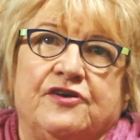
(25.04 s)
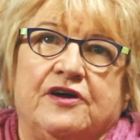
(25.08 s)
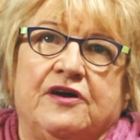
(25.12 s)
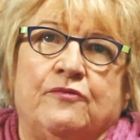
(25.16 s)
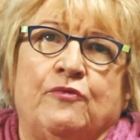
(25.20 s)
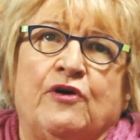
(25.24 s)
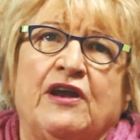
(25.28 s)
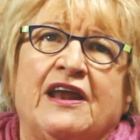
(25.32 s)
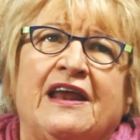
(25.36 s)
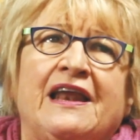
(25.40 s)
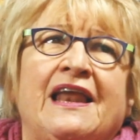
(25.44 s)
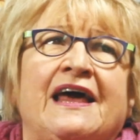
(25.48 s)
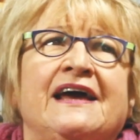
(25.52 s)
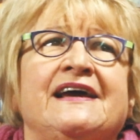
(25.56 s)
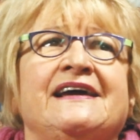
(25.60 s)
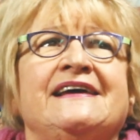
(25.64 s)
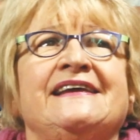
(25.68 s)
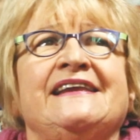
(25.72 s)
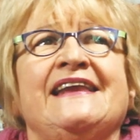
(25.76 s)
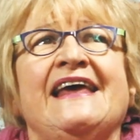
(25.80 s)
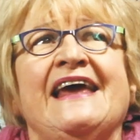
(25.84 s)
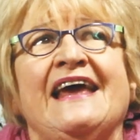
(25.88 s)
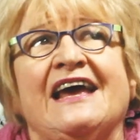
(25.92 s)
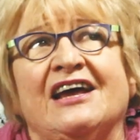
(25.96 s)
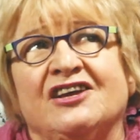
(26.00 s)
What I like
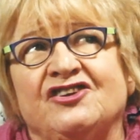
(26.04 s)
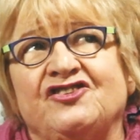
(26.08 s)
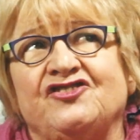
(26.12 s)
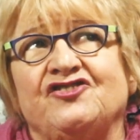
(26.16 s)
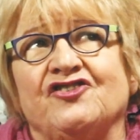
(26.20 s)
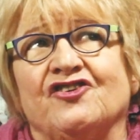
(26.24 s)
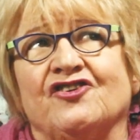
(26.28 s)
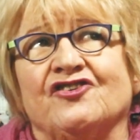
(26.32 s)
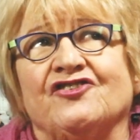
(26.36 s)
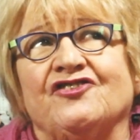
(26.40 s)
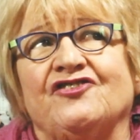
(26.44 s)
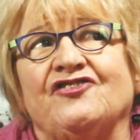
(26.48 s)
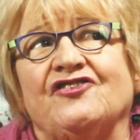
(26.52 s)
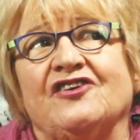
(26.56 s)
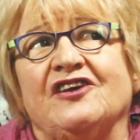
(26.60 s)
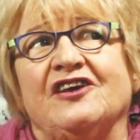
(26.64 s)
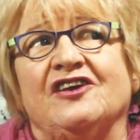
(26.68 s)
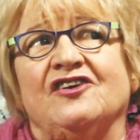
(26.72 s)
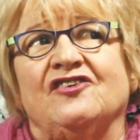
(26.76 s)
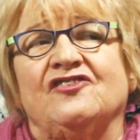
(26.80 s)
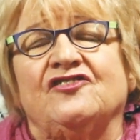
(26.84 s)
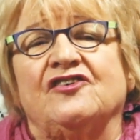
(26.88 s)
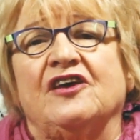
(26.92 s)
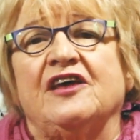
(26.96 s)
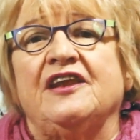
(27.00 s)
in headshots
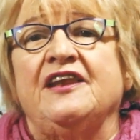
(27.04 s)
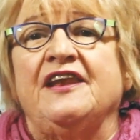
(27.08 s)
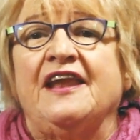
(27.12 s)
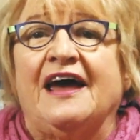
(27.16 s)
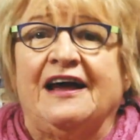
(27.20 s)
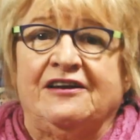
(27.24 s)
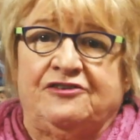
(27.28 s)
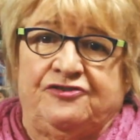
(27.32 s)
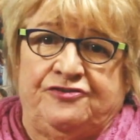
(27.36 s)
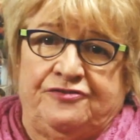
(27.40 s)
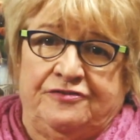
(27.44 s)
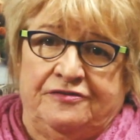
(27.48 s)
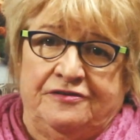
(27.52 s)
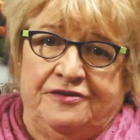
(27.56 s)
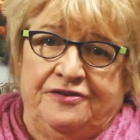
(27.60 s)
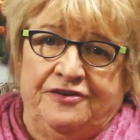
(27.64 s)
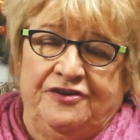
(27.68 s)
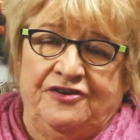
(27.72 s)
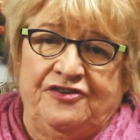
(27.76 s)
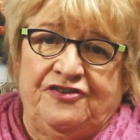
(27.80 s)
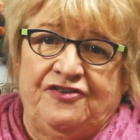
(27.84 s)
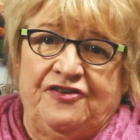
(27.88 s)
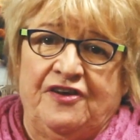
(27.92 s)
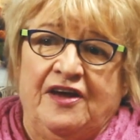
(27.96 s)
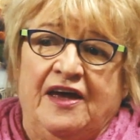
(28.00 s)
is a
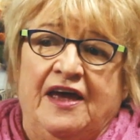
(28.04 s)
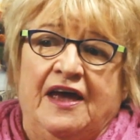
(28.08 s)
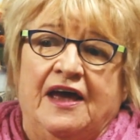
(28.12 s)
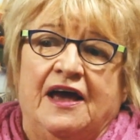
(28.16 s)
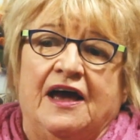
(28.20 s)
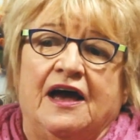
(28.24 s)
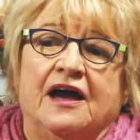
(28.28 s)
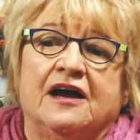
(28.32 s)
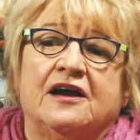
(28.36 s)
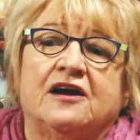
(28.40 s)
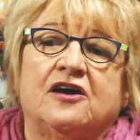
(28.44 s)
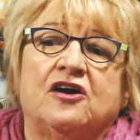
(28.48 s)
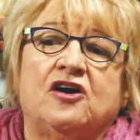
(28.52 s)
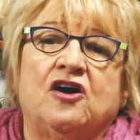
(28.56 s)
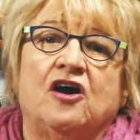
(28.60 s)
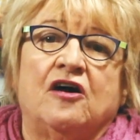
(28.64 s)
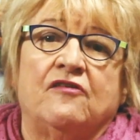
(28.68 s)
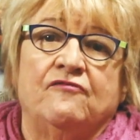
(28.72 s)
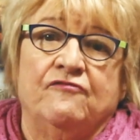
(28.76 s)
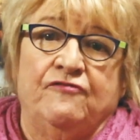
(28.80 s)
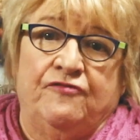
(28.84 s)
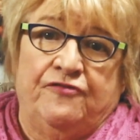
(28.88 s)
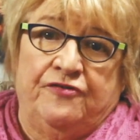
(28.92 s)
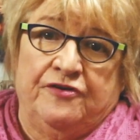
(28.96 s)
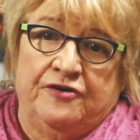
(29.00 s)
naturalness, a
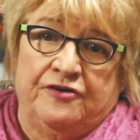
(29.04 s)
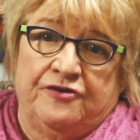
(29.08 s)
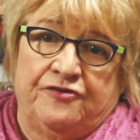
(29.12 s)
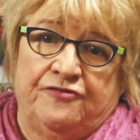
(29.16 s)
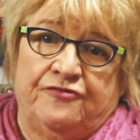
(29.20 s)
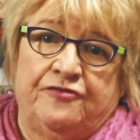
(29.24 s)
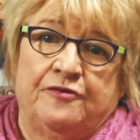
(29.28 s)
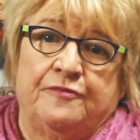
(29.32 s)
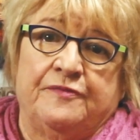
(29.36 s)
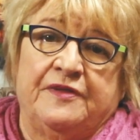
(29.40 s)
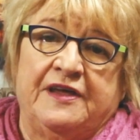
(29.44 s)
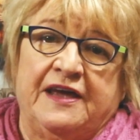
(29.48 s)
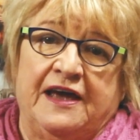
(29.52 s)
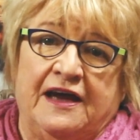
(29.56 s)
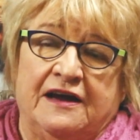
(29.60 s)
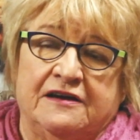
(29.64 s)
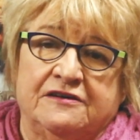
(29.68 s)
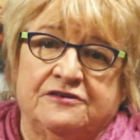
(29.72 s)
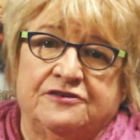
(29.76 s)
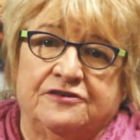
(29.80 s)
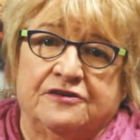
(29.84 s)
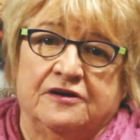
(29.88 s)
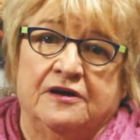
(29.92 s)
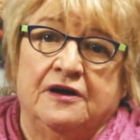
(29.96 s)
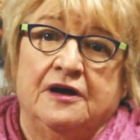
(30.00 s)
comfort from the
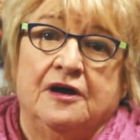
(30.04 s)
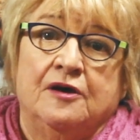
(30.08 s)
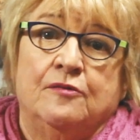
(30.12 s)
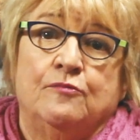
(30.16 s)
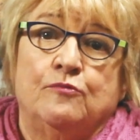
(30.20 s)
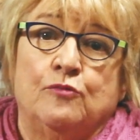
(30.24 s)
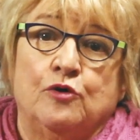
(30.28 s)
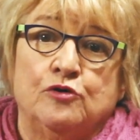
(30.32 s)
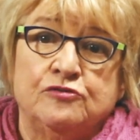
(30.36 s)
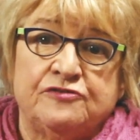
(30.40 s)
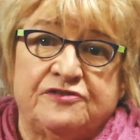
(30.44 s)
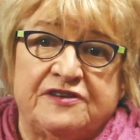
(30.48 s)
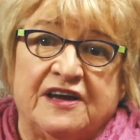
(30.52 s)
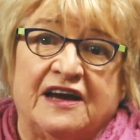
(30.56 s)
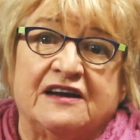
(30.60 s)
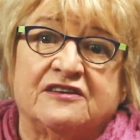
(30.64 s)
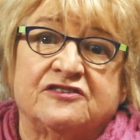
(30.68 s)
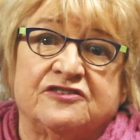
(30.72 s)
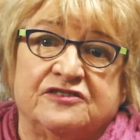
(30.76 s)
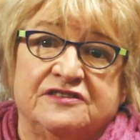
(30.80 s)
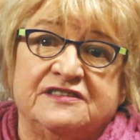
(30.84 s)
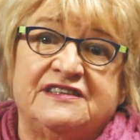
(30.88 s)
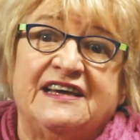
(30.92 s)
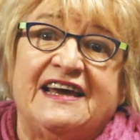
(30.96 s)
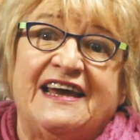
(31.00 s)
actor. Most
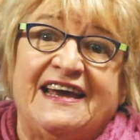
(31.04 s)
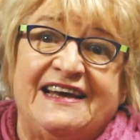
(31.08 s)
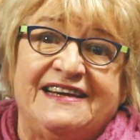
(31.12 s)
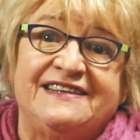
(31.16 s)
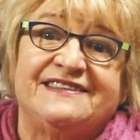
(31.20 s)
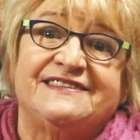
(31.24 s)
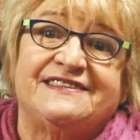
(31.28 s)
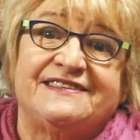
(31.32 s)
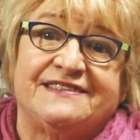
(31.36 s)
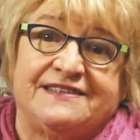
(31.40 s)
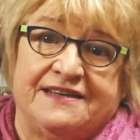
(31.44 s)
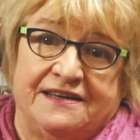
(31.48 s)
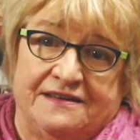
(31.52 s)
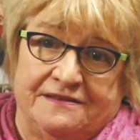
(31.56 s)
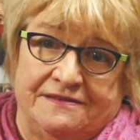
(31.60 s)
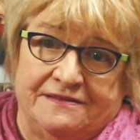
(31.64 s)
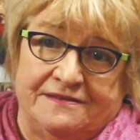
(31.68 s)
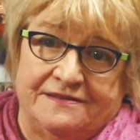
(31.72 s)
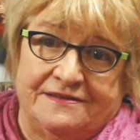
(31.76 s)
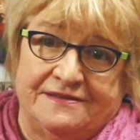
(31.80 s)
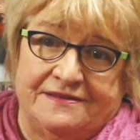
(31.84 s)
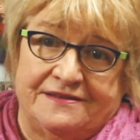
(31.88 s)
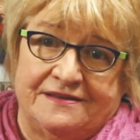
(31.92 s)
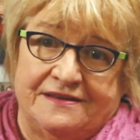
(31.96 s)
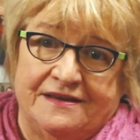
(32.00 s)
actors hate
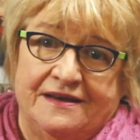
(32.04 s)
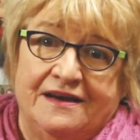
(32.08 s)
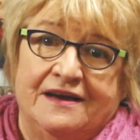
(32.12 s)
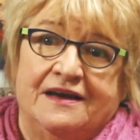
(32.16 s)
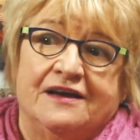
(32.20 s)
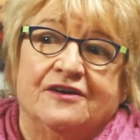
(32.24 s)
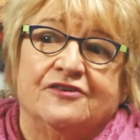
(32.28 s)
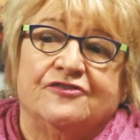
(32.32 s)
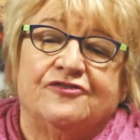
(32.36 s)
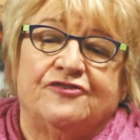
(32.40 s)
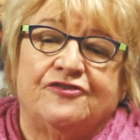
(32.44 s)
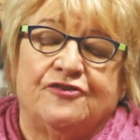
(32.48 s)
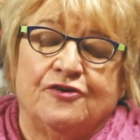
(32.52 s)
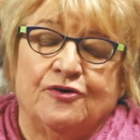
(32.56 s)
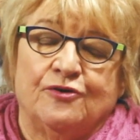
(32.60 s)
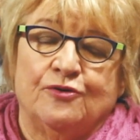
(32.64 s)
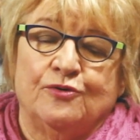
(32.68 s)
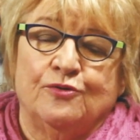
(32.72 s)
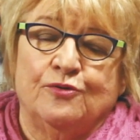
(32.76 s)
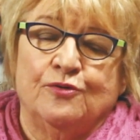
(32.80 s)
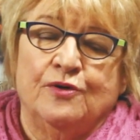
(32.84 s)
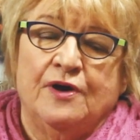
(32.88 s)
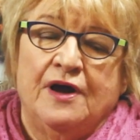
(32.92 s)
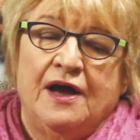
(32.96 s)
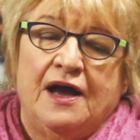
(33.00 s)
stills,
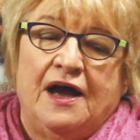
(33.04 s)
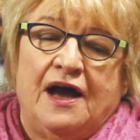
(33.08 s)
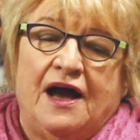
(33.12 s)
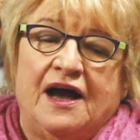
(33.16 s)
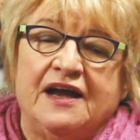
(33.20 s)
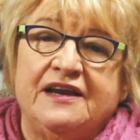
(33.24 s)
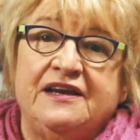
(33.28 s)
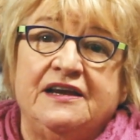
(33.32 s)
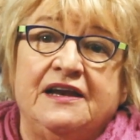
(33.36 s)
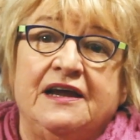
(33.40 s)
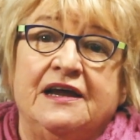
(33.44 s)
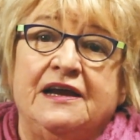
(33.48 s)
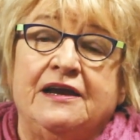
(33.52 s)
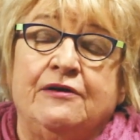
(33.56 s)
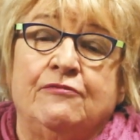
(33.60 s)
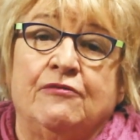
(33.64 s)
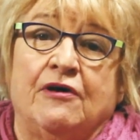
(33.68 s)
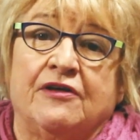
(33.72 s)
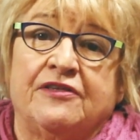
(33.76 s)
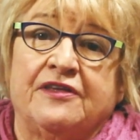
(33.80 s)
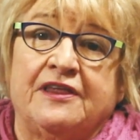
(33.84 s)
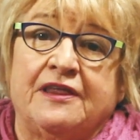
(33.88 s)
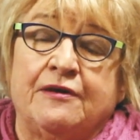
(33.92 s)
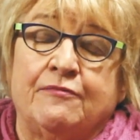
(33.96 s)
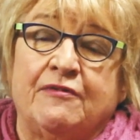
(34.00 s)
so I'd nearly
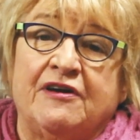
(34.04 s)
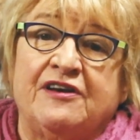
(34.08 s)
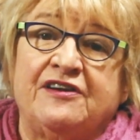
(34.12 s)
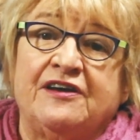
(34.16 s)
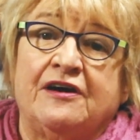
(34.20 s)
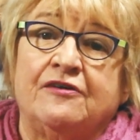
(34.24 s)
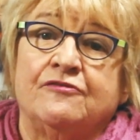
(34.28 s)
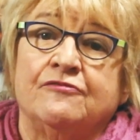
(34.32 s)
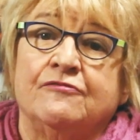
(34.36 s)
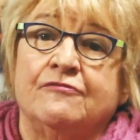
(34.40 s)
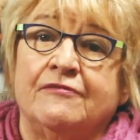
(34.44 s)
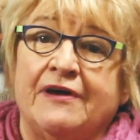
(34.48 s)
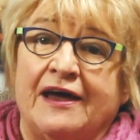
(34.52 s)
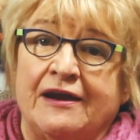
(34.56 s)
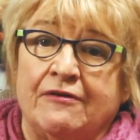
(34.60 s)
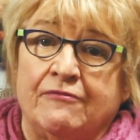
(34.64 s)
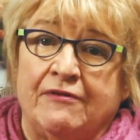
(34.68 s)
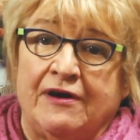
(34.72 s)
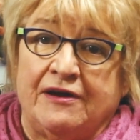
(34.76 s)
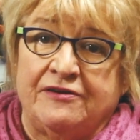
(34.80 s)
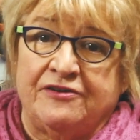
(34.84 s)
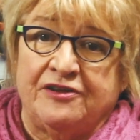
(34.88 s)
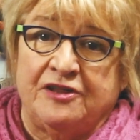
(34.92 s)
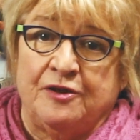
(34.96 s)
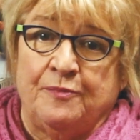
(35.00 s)
rather they went out and ran
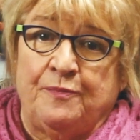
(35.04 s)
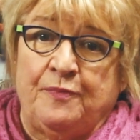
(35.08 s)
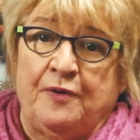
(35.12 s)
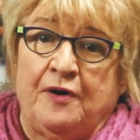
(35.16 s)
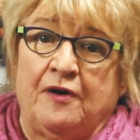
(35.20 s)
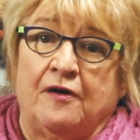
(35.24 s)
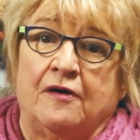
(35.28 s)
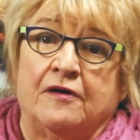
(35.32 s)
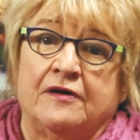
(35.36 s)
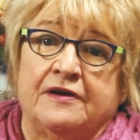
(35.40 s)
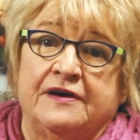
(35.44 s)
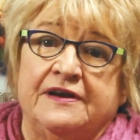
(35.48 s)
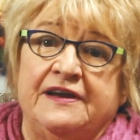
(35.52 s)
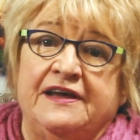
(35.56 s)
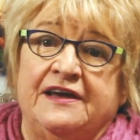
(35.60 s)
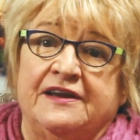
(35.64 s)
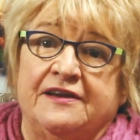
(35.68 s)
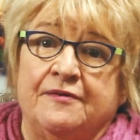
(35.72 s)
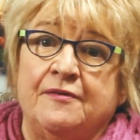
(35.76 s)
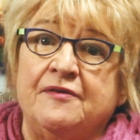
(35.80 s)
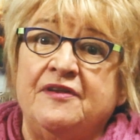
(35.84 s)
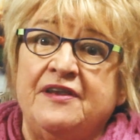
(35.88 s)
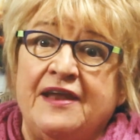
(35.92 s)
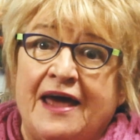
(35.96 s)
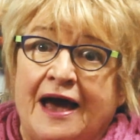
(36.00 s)
around in the park and had
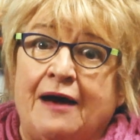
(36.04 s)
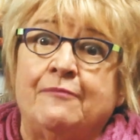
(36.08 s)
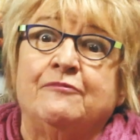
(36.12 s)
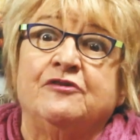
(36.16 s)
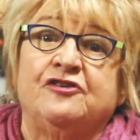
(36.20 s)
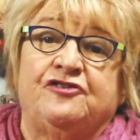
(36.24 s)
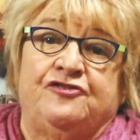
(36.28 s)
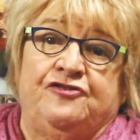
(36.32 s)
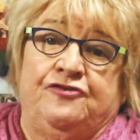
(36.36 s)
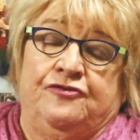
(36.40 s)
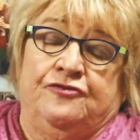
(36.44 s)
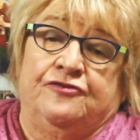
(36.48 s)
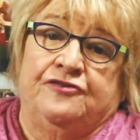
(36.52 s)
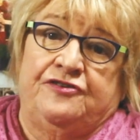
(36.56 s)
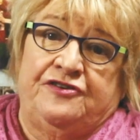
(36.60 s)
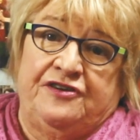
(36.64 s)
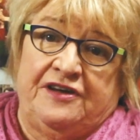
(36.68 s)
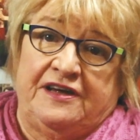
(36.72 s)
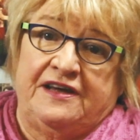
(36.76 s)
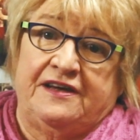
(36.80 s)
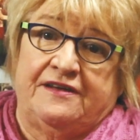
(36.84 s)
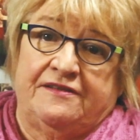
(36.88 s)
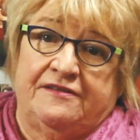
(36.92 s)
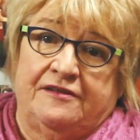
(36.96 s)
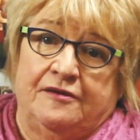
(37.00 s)
an amateur
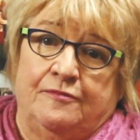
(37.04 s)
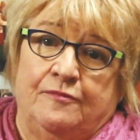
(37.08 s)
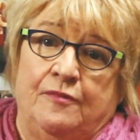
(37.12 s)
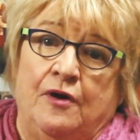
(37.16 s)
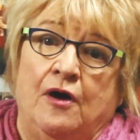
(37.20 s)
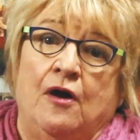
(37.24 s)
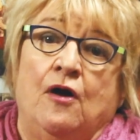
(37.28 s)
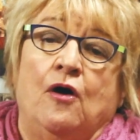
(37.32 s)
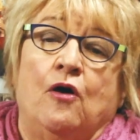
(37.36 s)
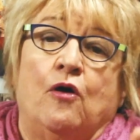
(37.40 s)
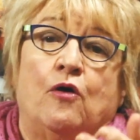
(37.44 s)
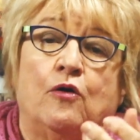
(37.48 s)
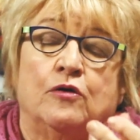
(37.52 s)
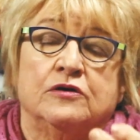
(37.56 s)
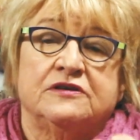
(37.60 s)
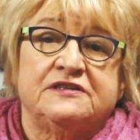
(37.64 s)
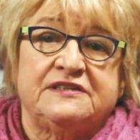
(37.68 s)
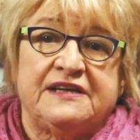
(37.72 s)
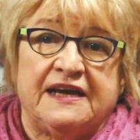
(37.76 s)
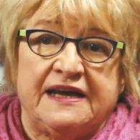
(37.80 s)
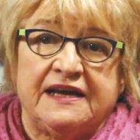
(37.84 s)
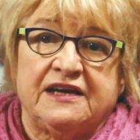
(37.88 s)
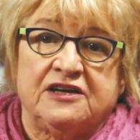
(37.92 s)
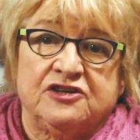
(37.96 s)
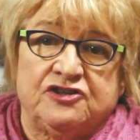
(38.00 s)
take them, or
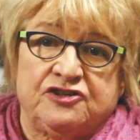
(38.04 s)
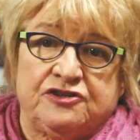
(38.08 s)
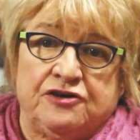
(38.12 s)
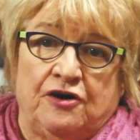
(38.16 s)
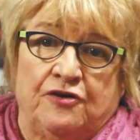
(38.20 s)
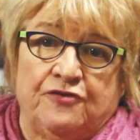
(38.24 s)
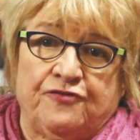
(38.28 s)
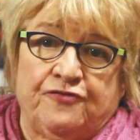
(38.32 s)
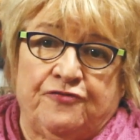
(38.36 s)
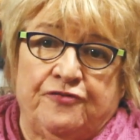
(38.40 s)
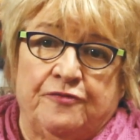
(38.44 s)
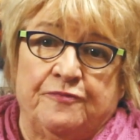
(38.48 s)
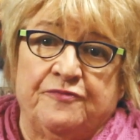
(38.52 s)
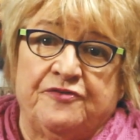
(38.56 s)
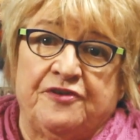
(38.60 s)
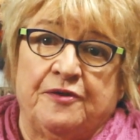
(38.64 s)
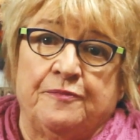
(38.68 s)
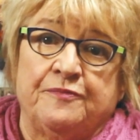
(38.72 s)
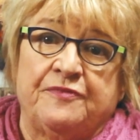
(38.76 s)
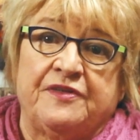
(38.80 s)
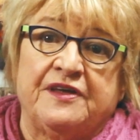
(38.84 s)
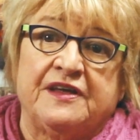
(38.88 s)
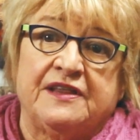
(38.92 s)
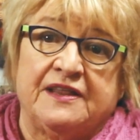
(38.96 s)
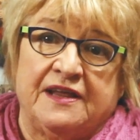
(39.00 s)
take a shot from
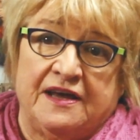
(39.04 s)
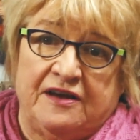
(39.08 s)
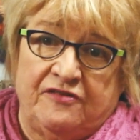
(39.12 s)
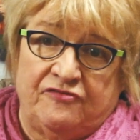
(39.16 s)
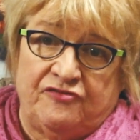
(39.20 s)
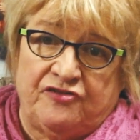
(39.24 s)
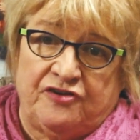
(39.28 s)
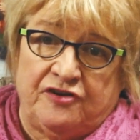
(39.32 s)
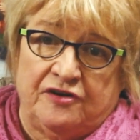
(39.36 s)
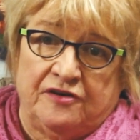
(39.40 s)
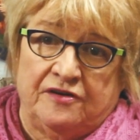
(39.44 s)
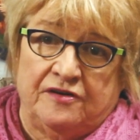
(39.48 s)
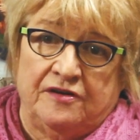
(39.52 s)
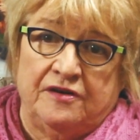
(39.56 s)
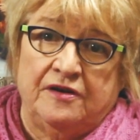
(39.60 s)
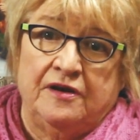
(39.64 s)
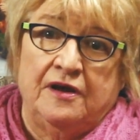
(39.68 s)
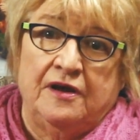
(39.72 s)
something they've done,